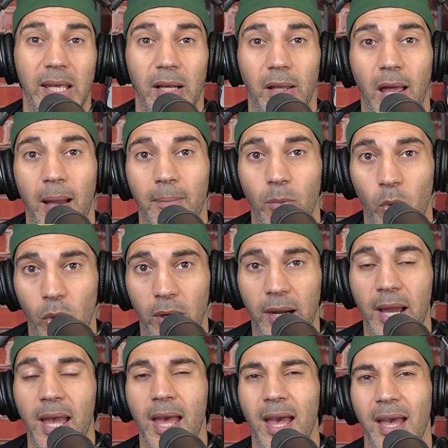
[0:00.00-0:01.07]
will get a lot
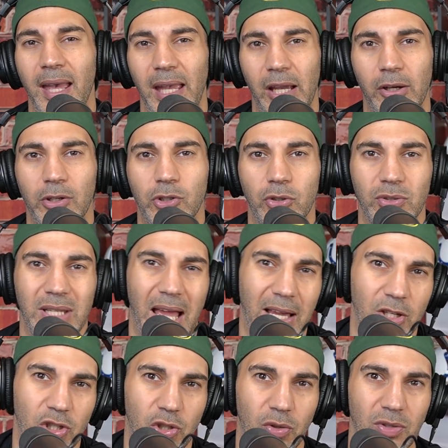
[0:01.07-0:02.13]
more. Aaron Jones
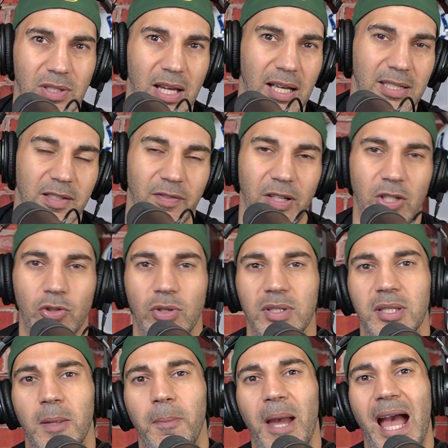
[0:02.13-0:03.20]
has shown signs of
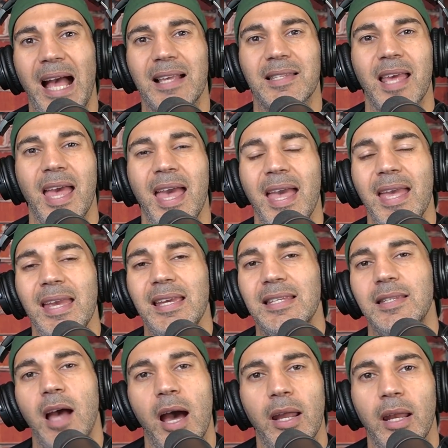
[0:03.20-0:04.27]
injuries in the past.
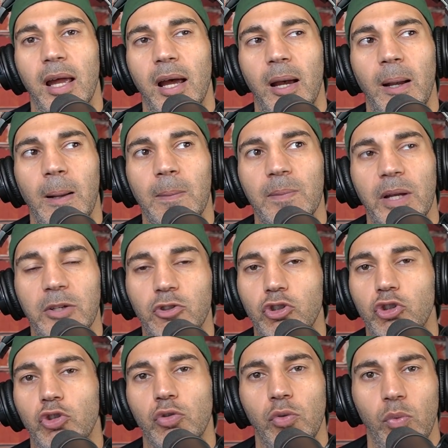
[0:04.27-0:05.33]
He's not a, a
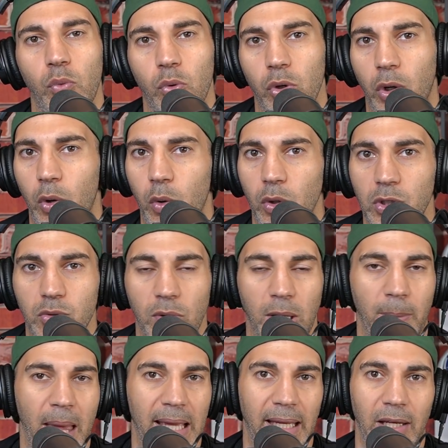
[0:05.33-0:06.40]
true workhorse
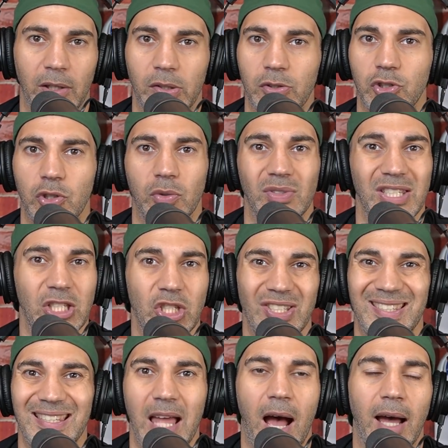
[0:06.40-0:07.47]
running back, Aaron Jones. He's
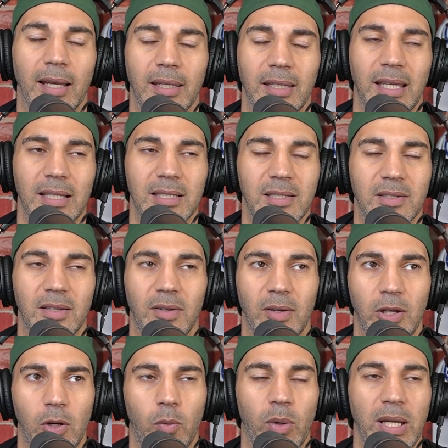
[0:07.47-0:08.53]
just not. He gets,
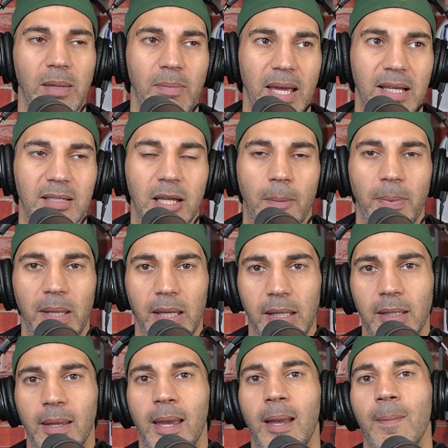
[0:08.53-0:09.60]
you know, what he makes up
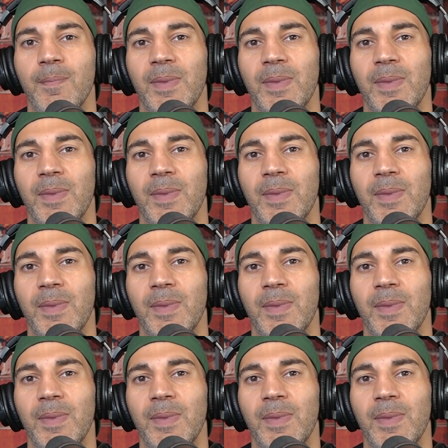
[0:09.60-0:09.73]
in